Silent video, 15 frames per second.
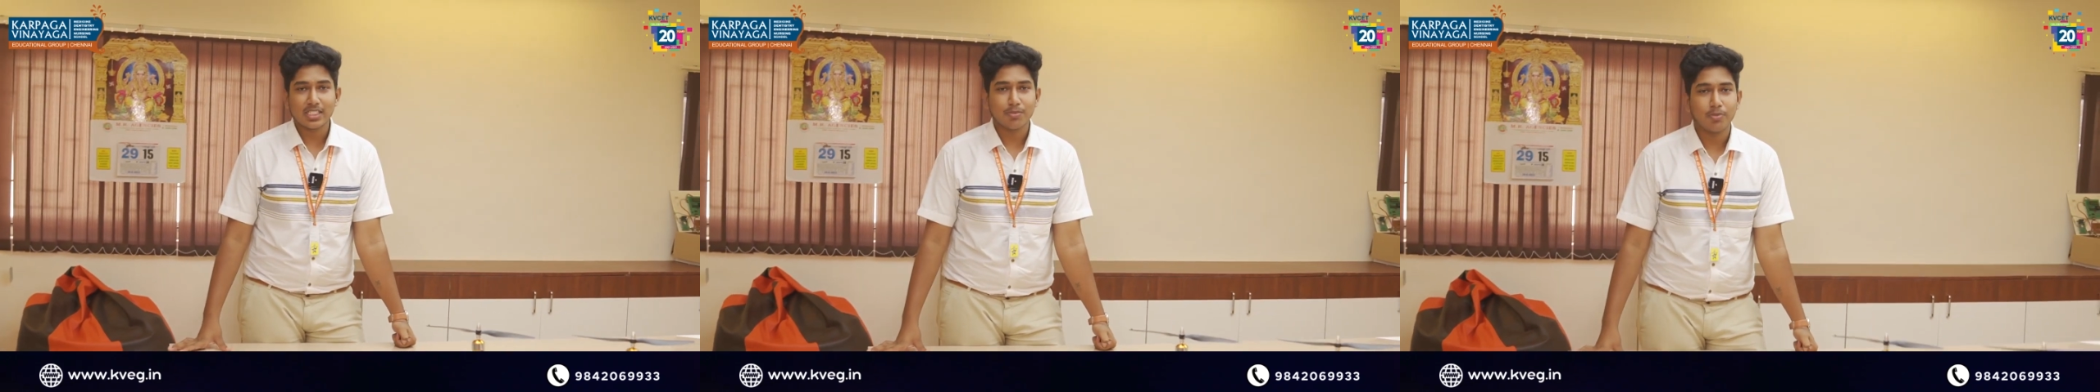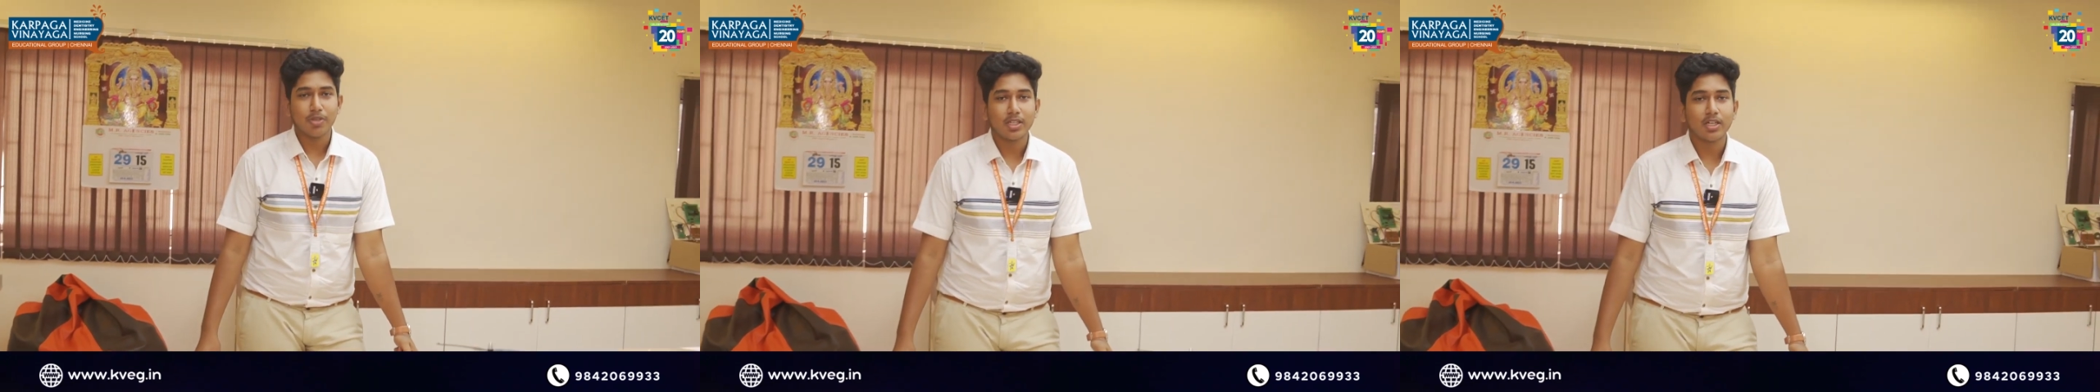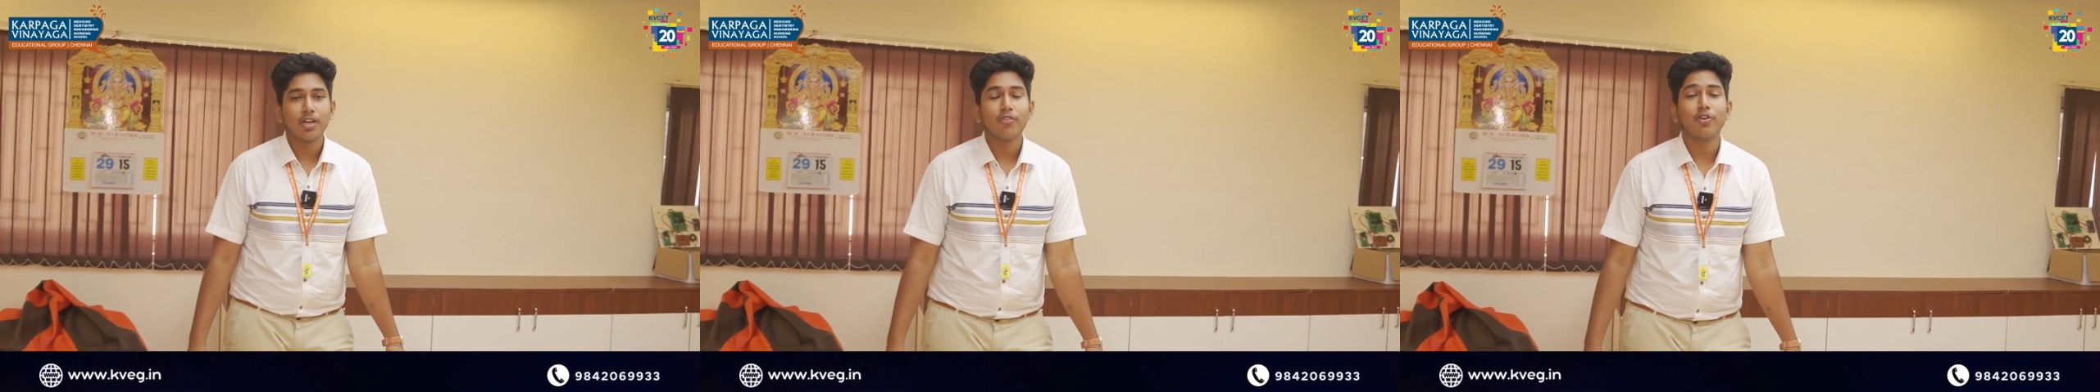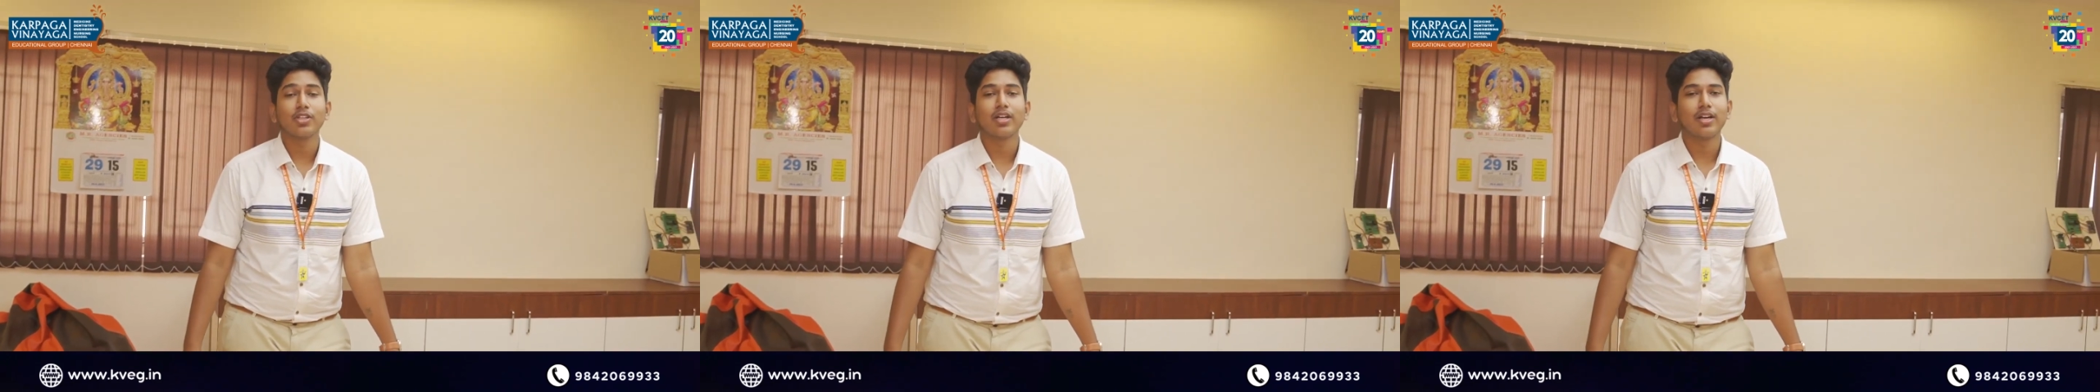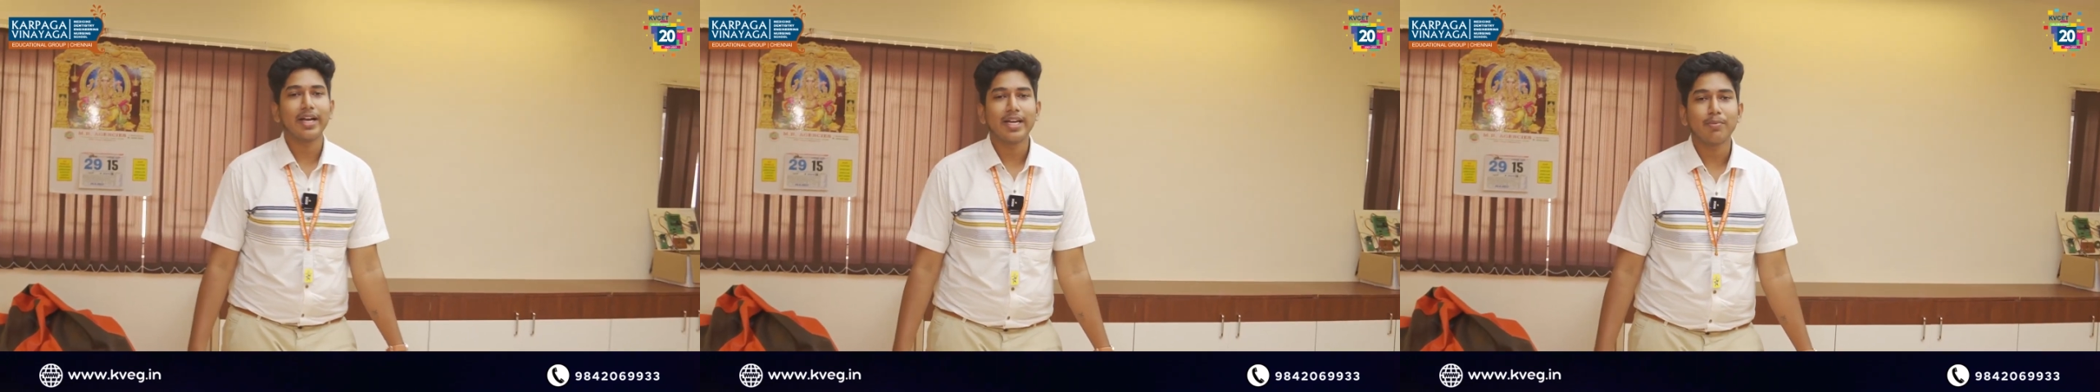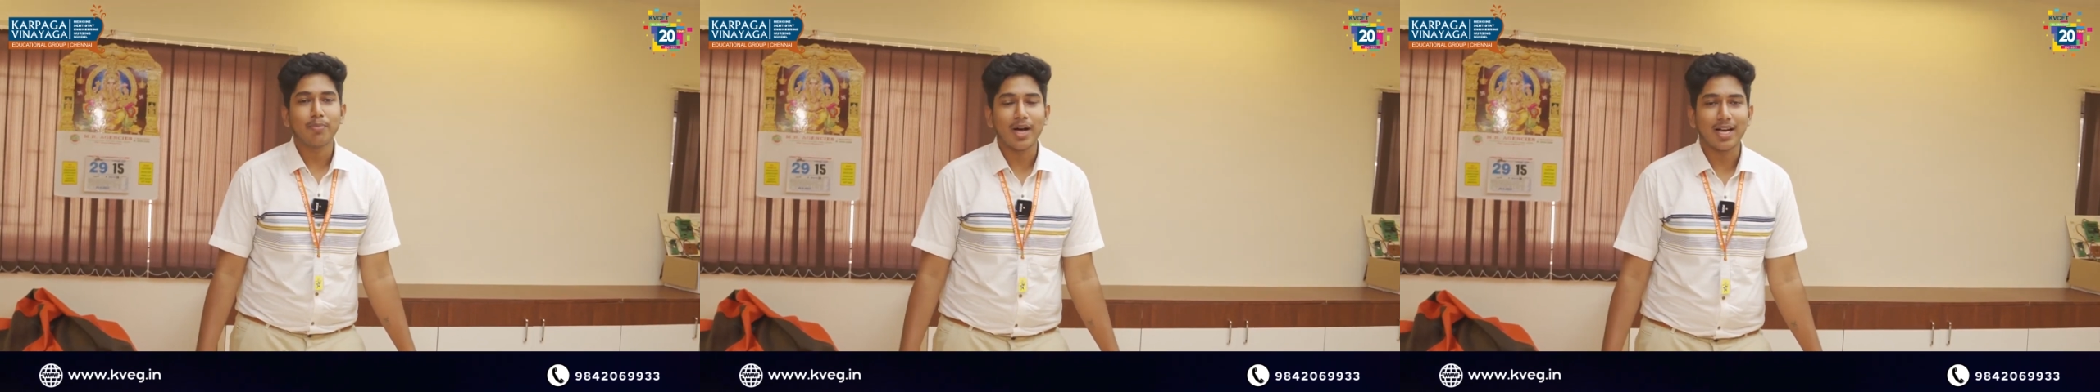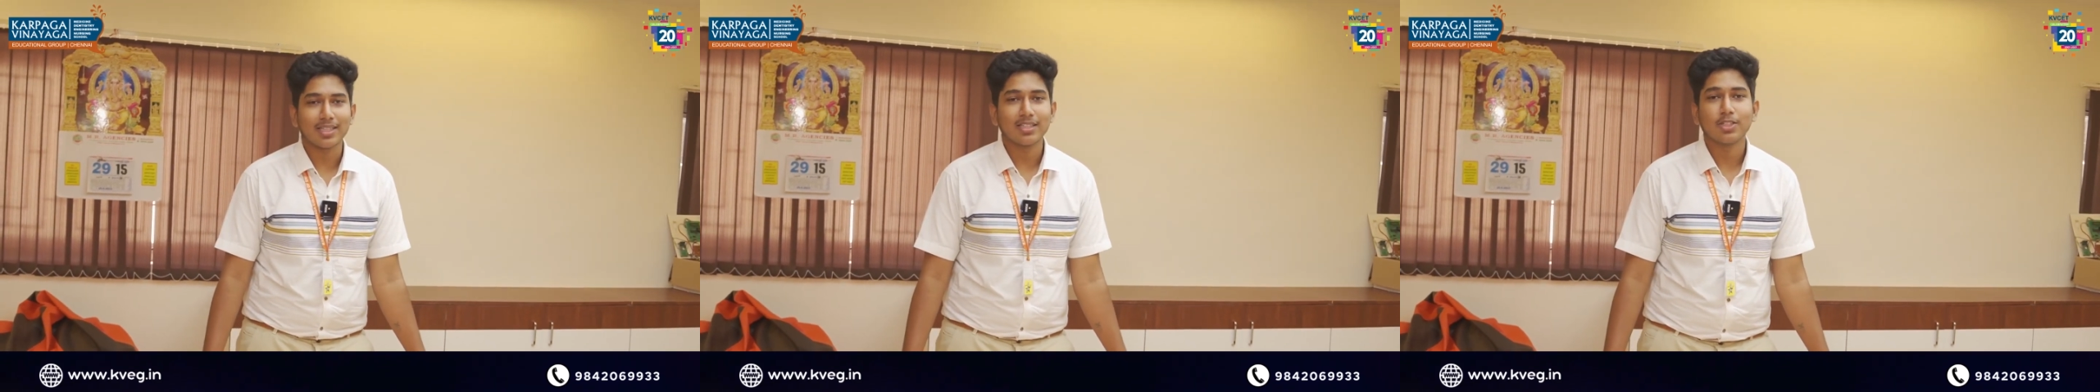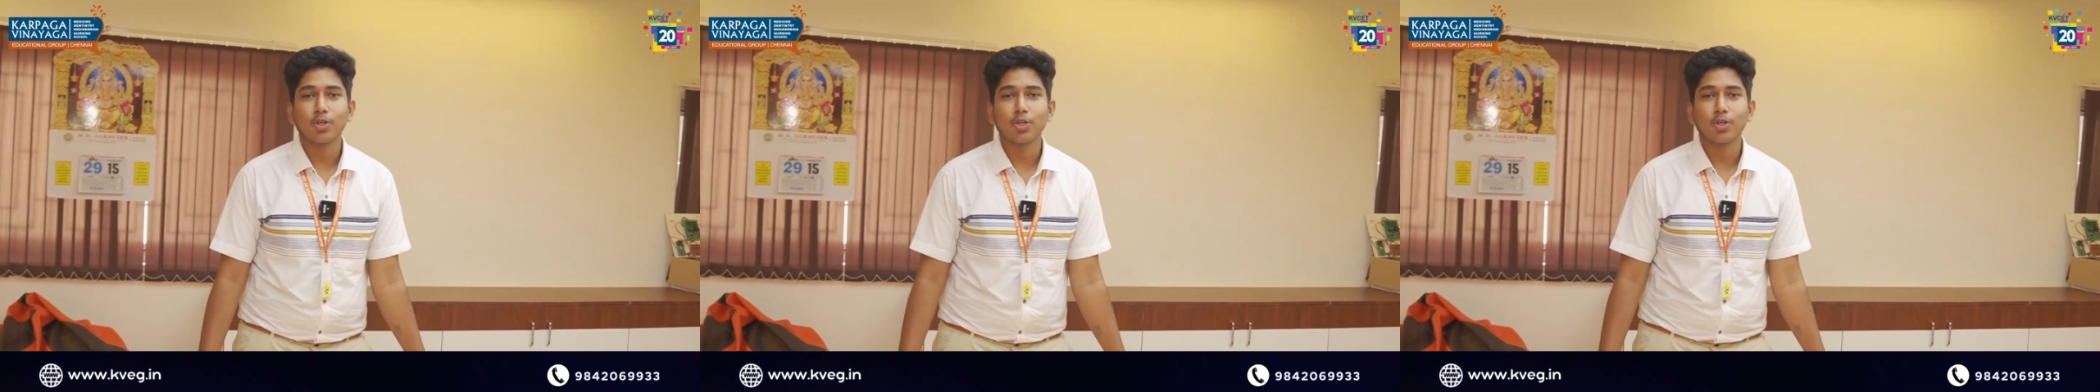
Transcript: expert for the great path